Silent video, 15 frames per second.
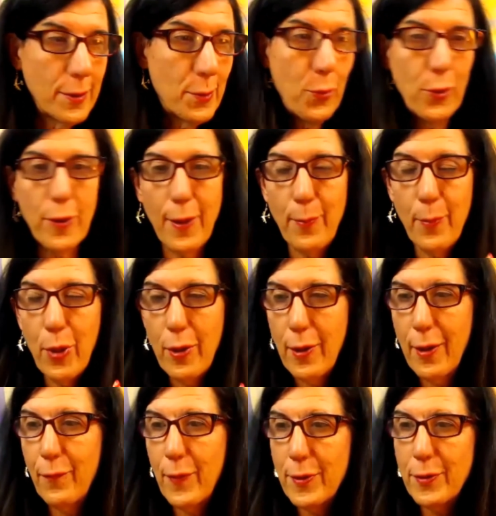put them all
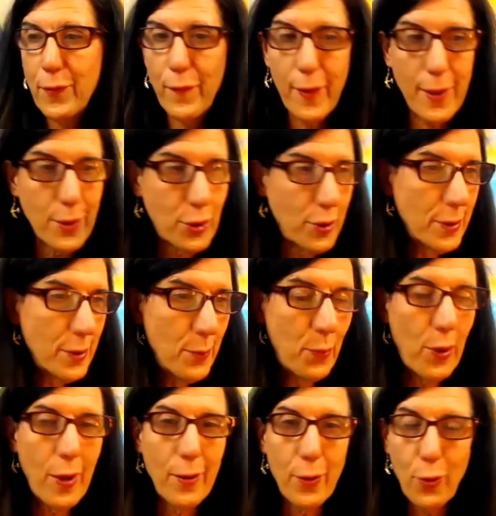on reservations,
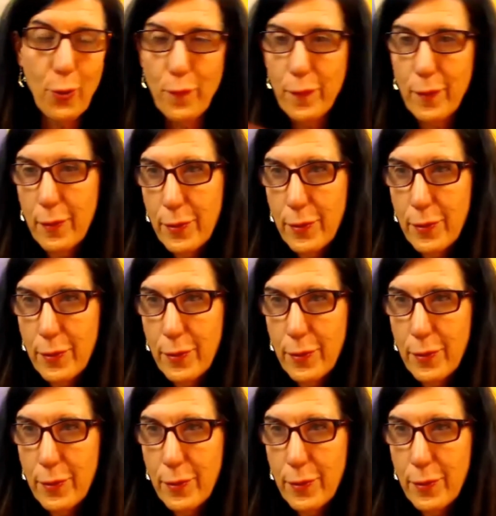brought over